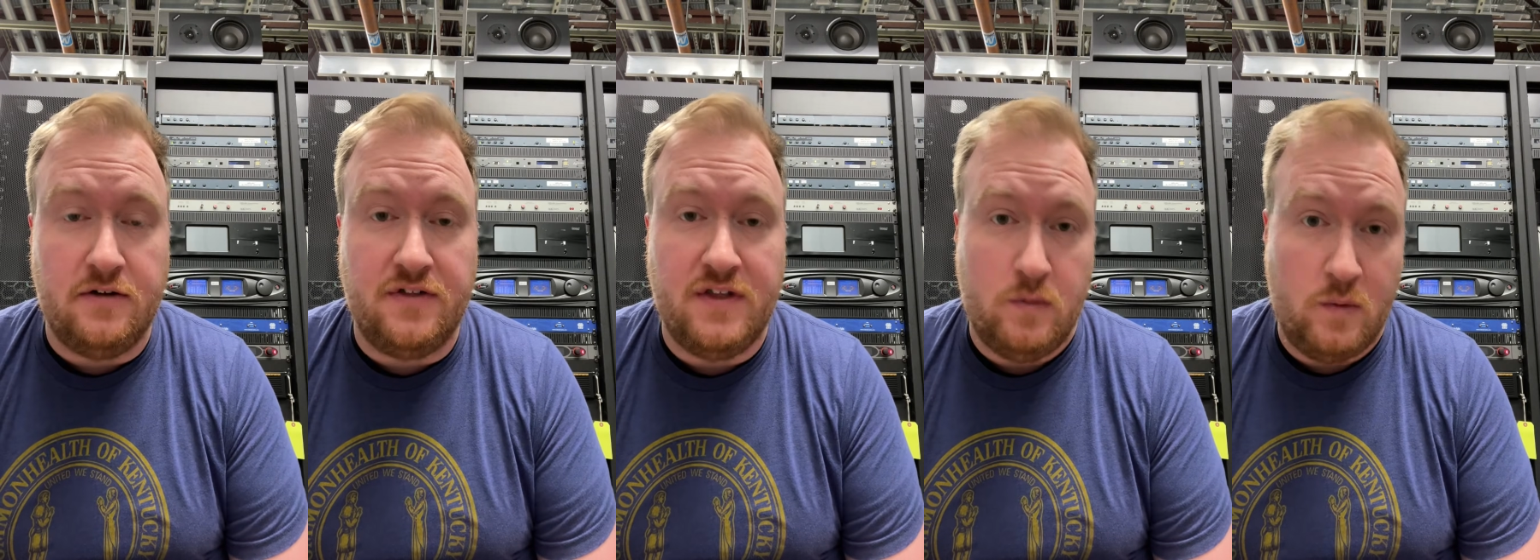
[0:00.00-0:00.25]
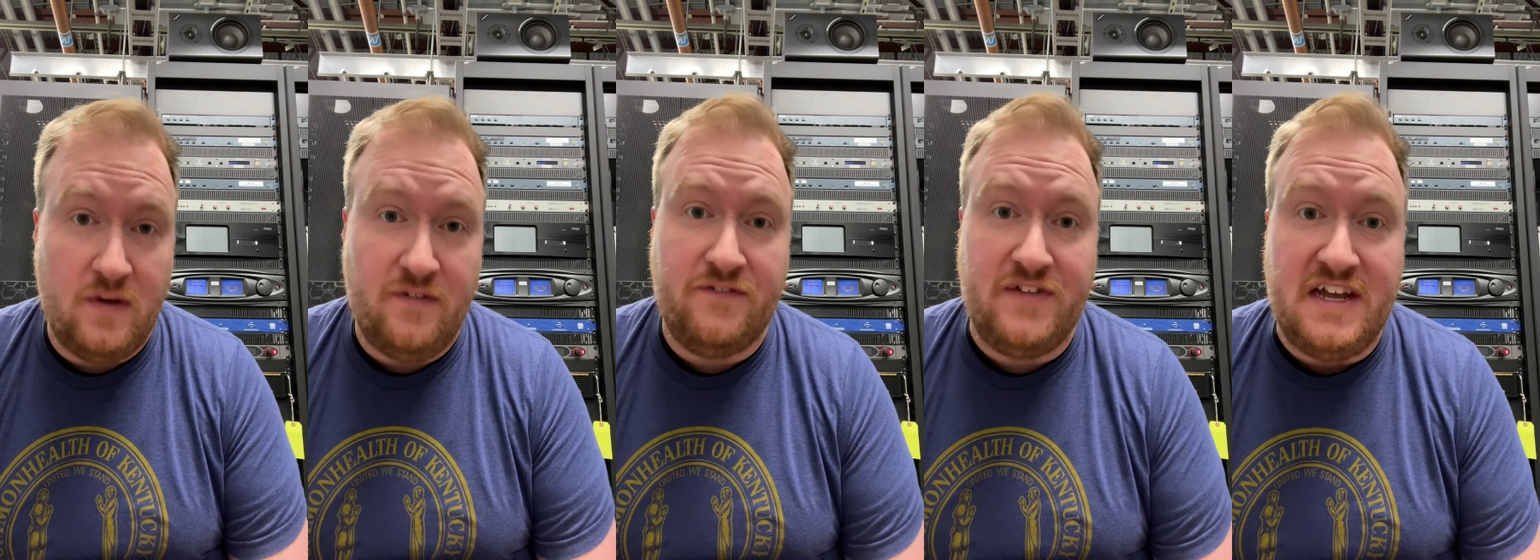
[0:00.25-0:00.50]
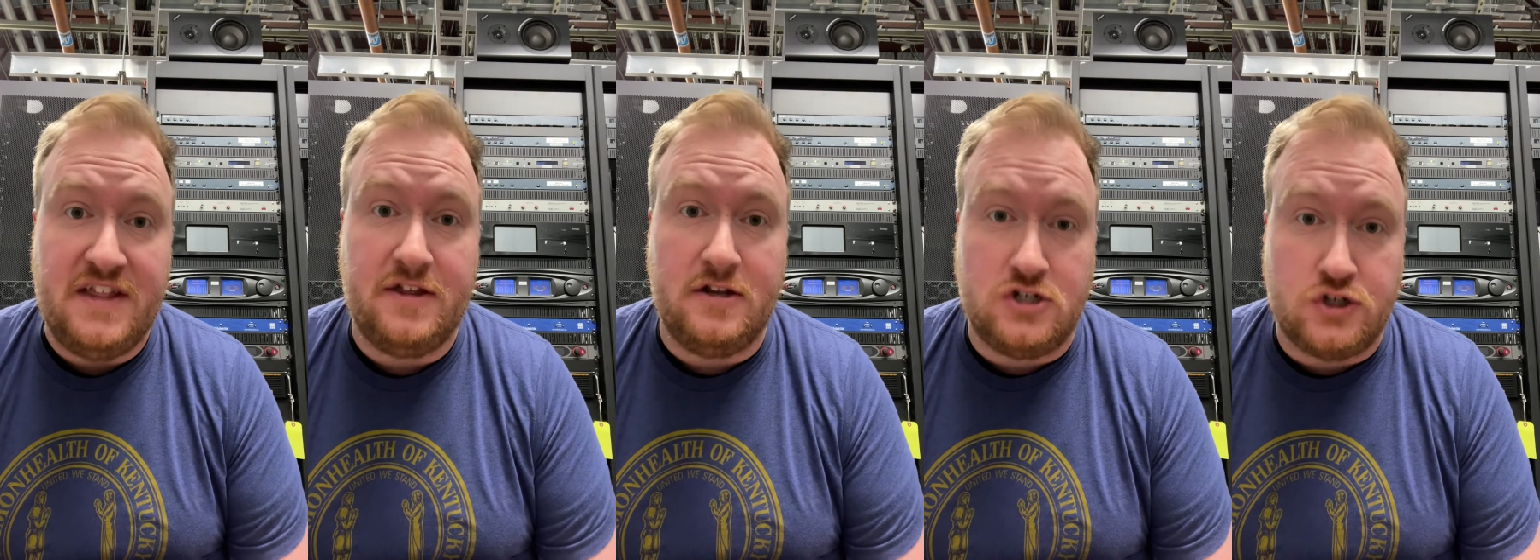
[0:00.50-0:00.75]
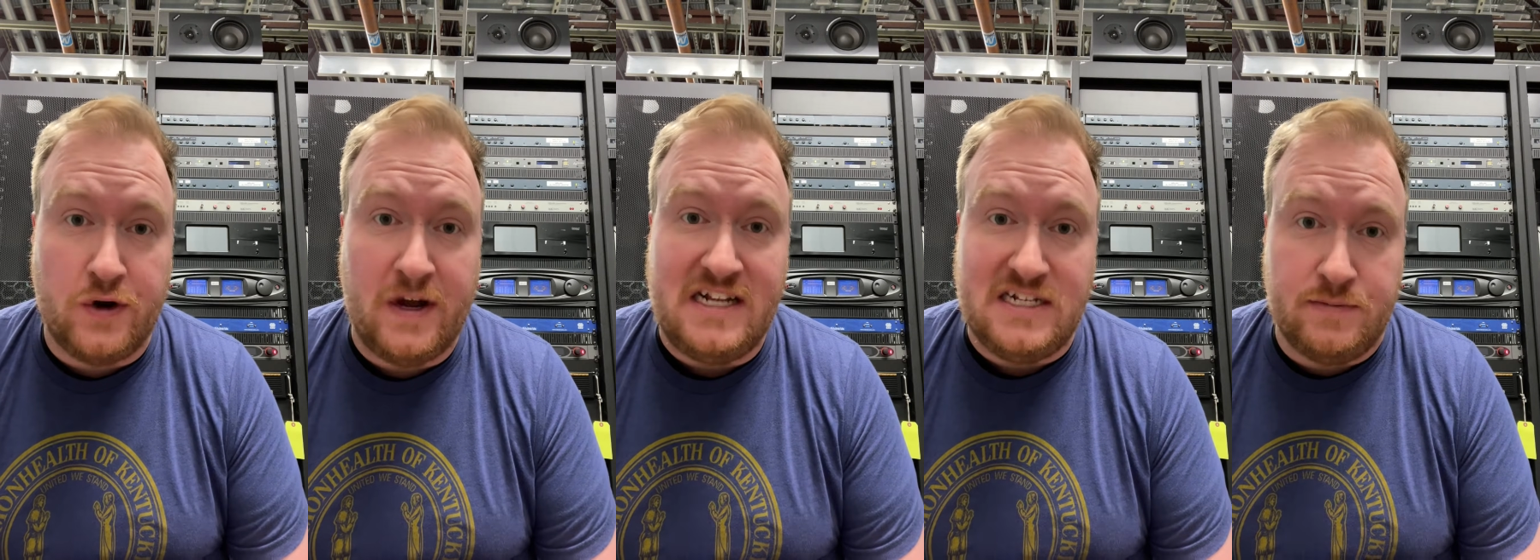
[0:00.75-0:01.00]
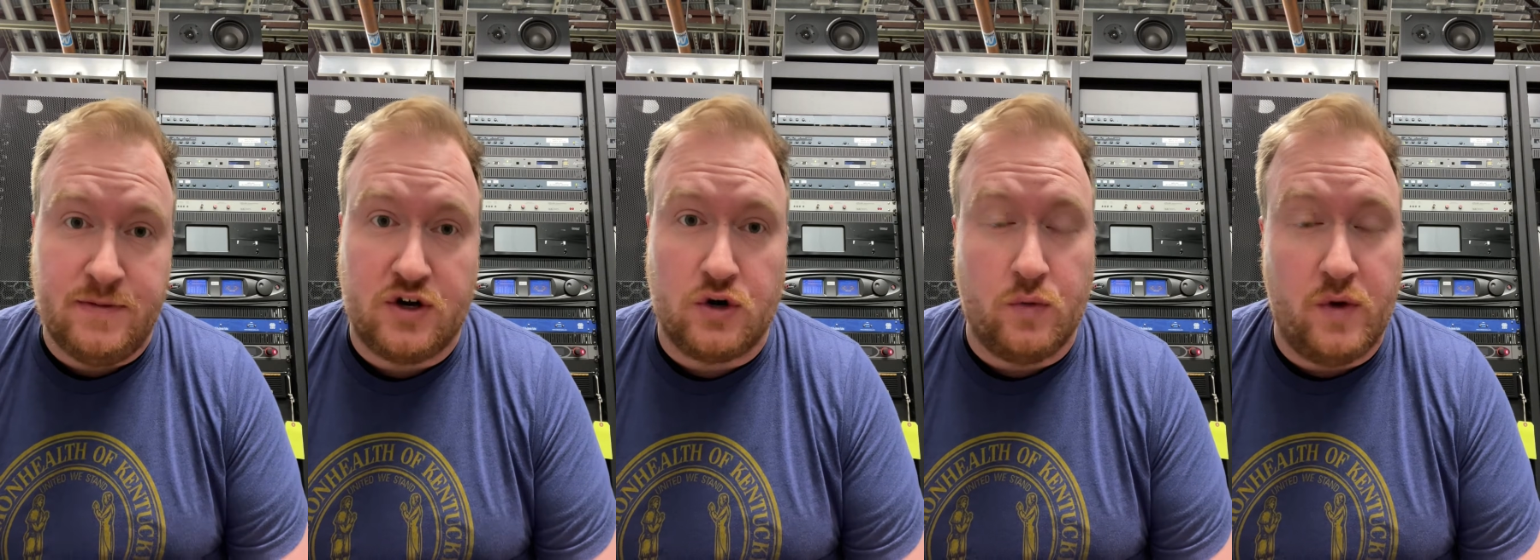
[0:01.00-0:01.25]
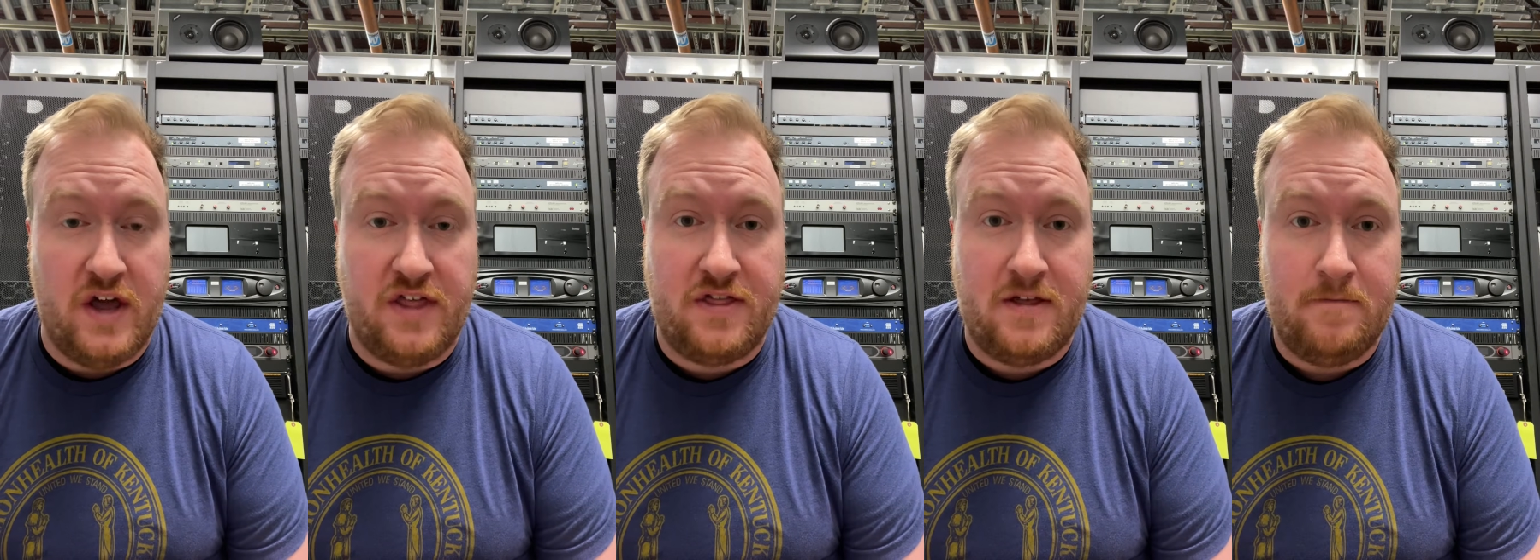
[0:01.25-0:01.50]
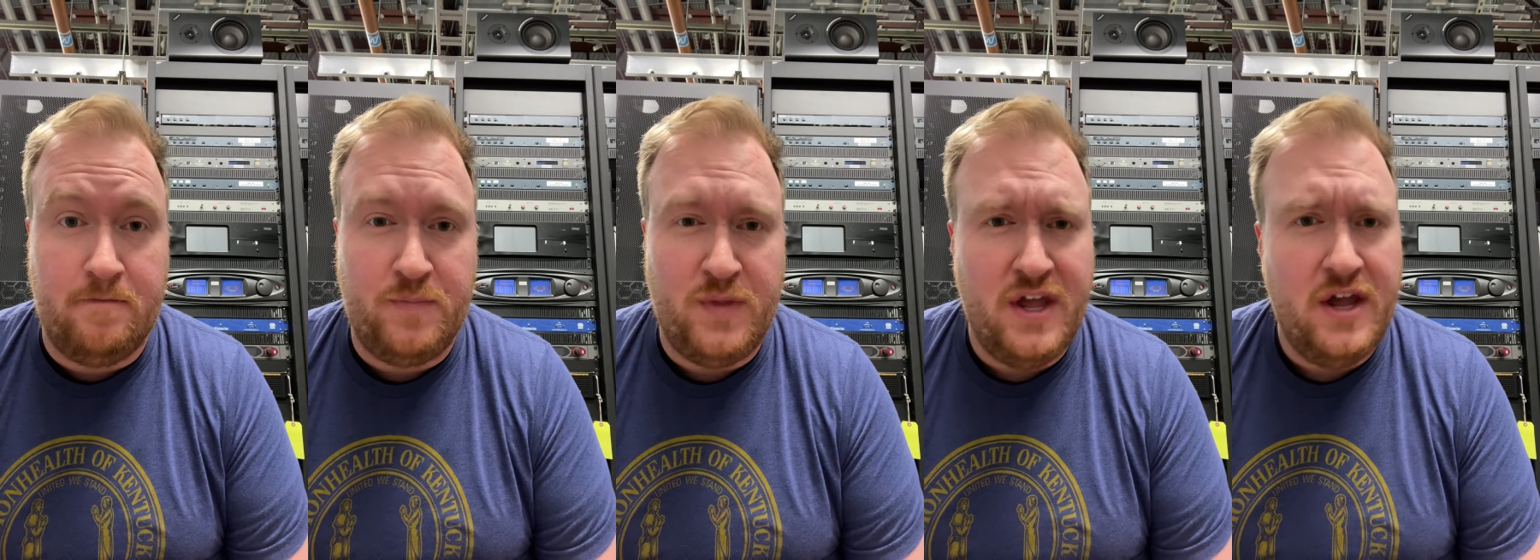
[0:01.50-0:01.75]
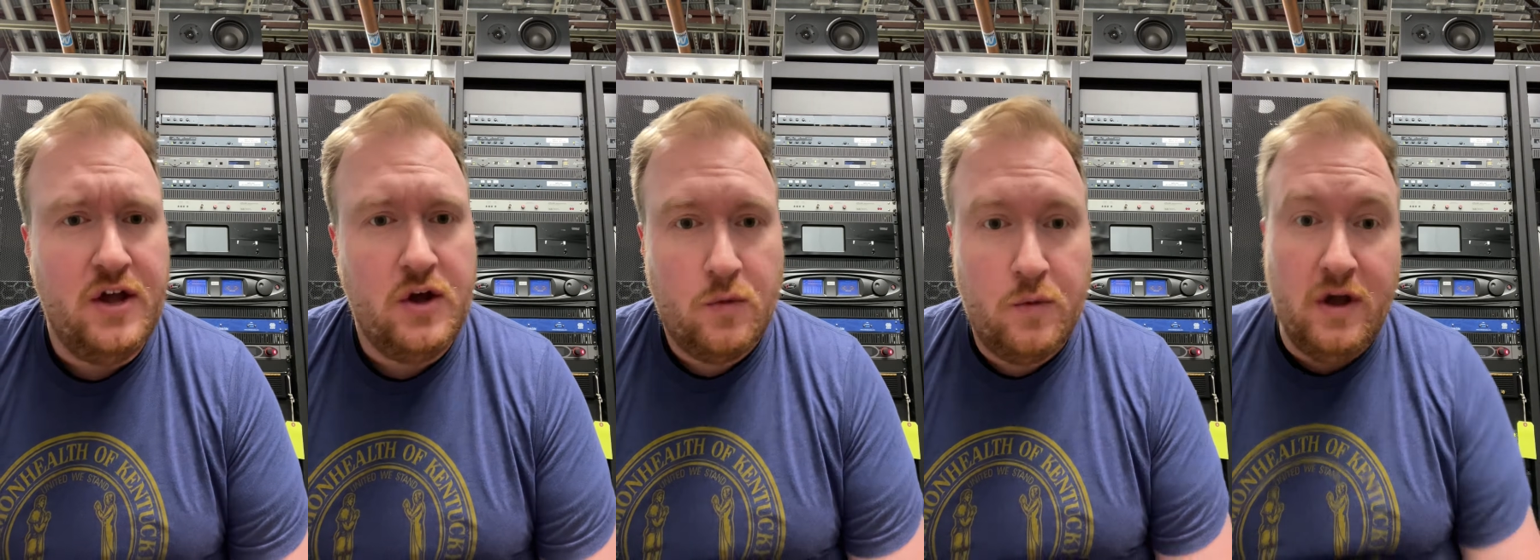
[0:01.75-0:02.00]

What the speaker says: that we feed the transmitter with.